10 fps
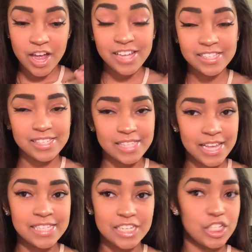it
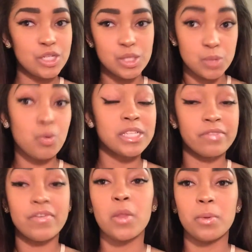says that she
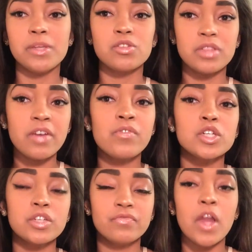wasn't following me, so
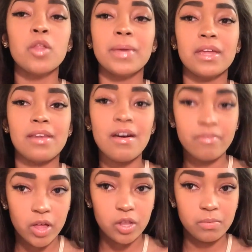therefore she followed me and
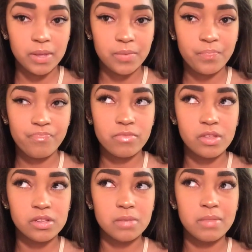unfollowed me.
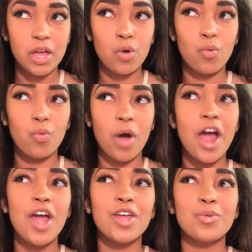So I'm like,
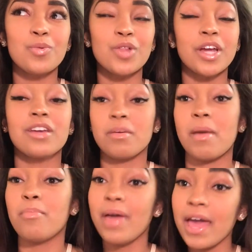why are you lurking on
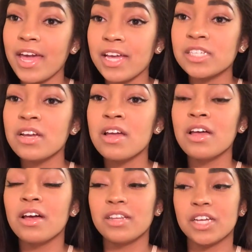my page
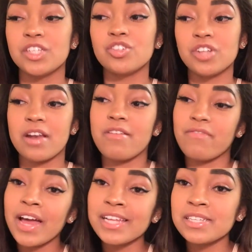unless you're trying to
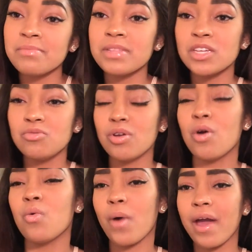find something, you
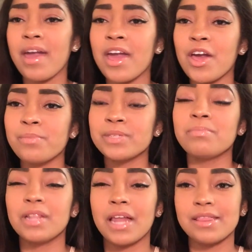know who I am,
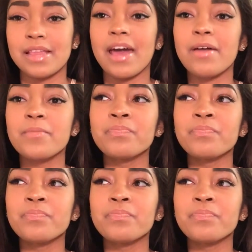something like that.